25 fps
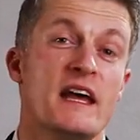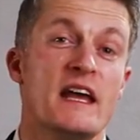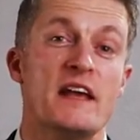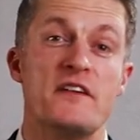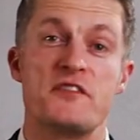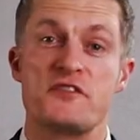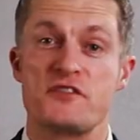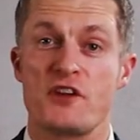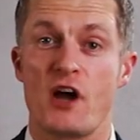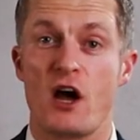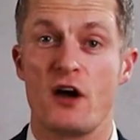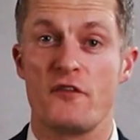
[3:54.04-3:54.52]
If
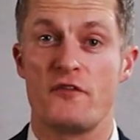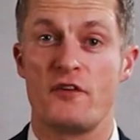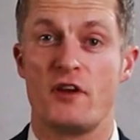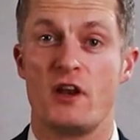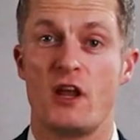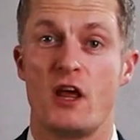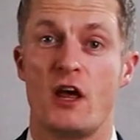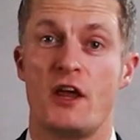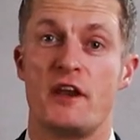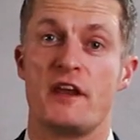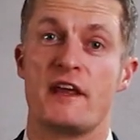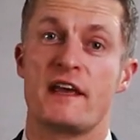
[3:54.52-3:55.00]
staff are
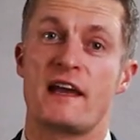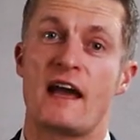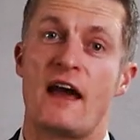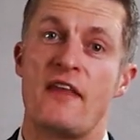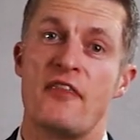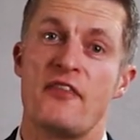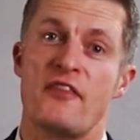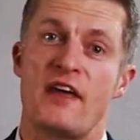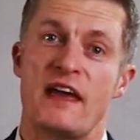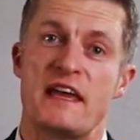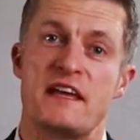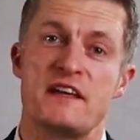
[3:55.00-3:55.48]
learning
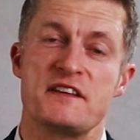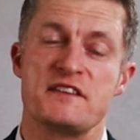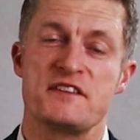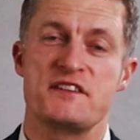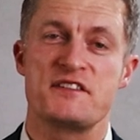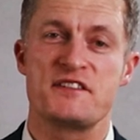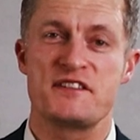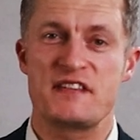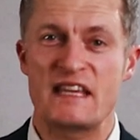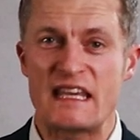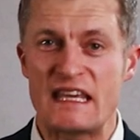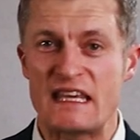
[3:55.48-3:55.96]
and they can
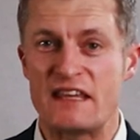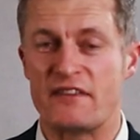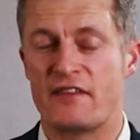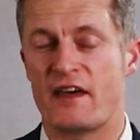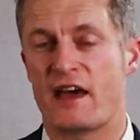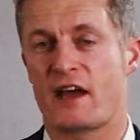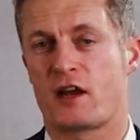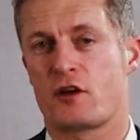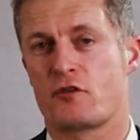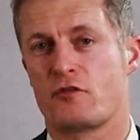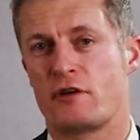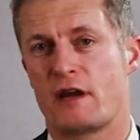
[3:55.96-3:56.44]
see
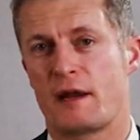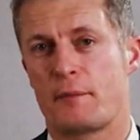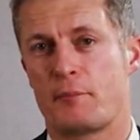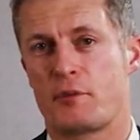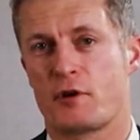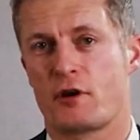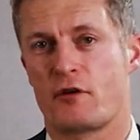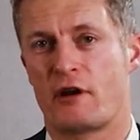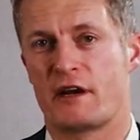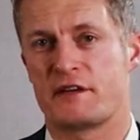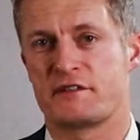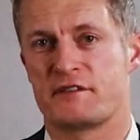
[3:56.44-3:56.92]
their career
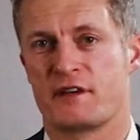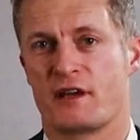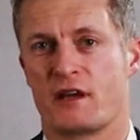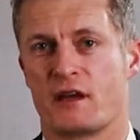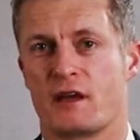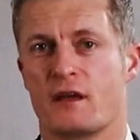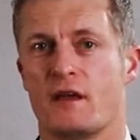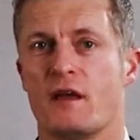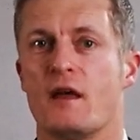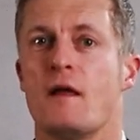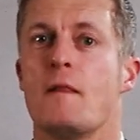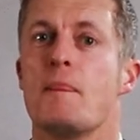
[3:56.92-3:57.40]

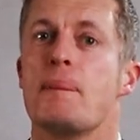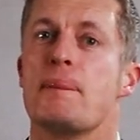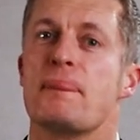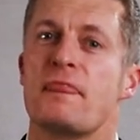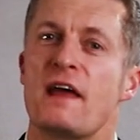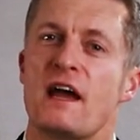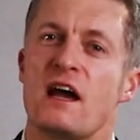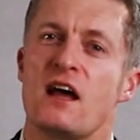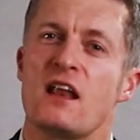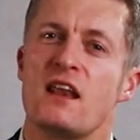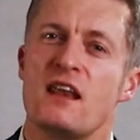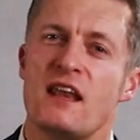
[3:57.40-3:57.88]
progressing,
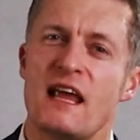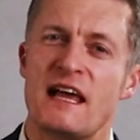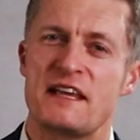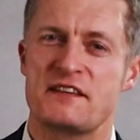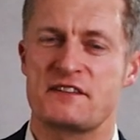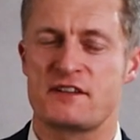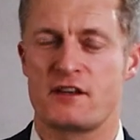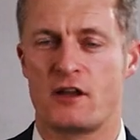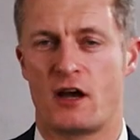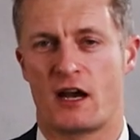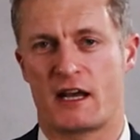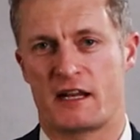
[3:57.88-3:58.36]
they are
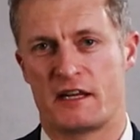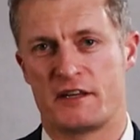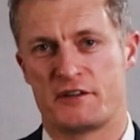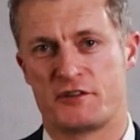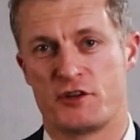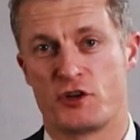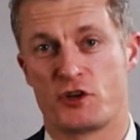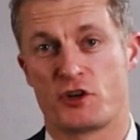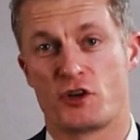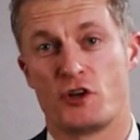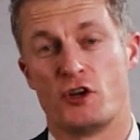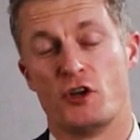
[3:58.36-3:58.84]
less likely
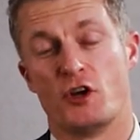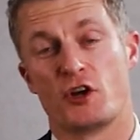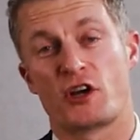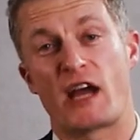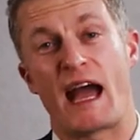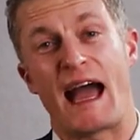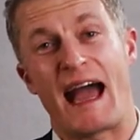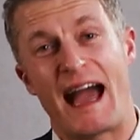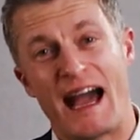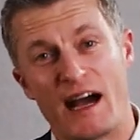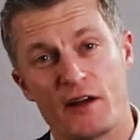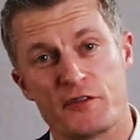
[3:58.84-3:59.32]
to look
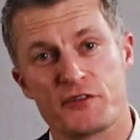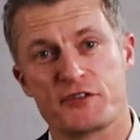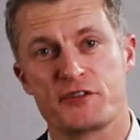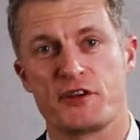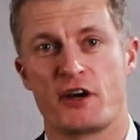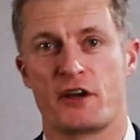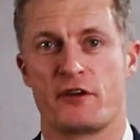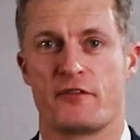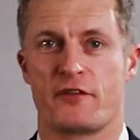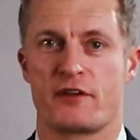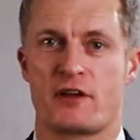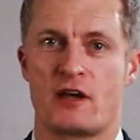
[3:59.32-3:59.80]

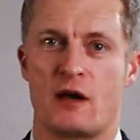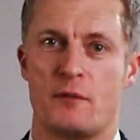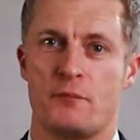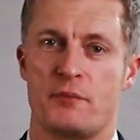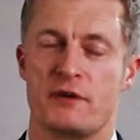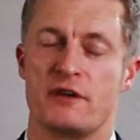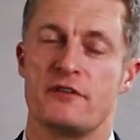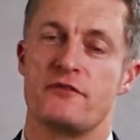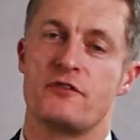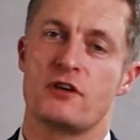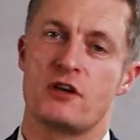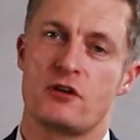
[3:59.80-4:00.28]
outside of the
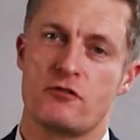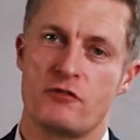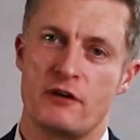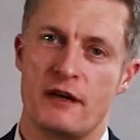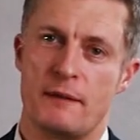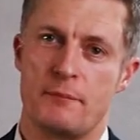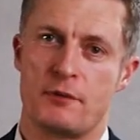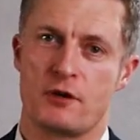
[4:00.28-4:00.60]
company for career